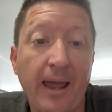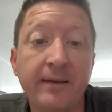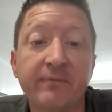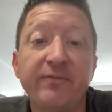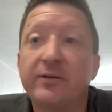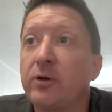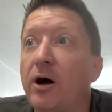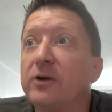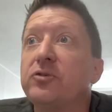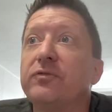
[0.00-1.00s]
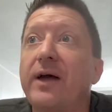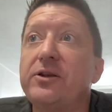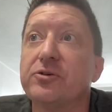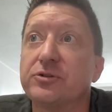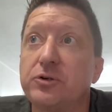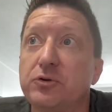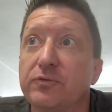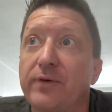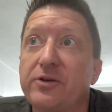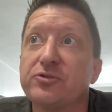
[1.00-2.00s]
And talk to your vendors too.
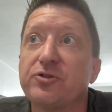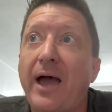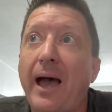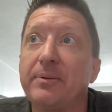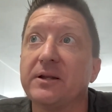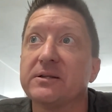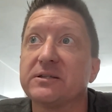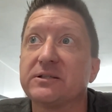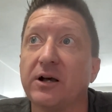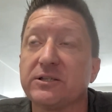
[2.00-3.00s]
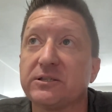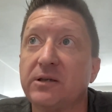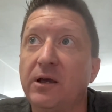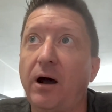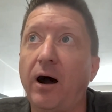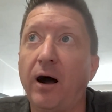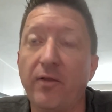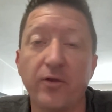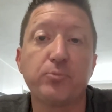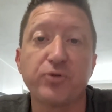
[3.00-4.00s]
Vendors are happy to discuss
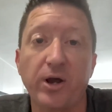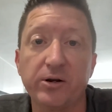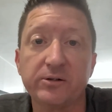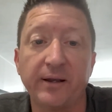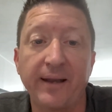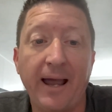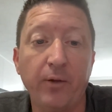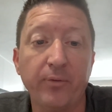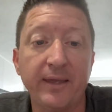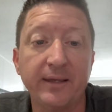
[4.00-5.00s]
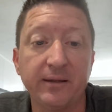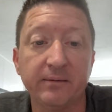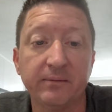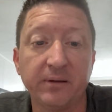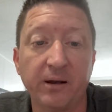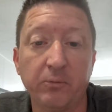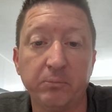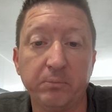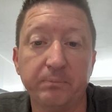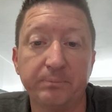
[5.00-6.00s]
their product and how they can,
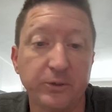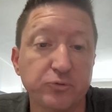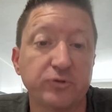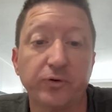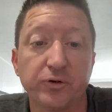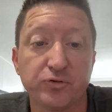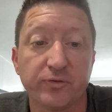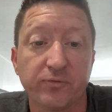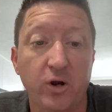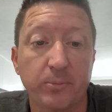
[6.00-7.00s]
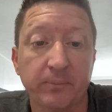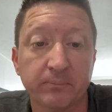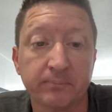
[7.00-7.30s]
be useful in your environment.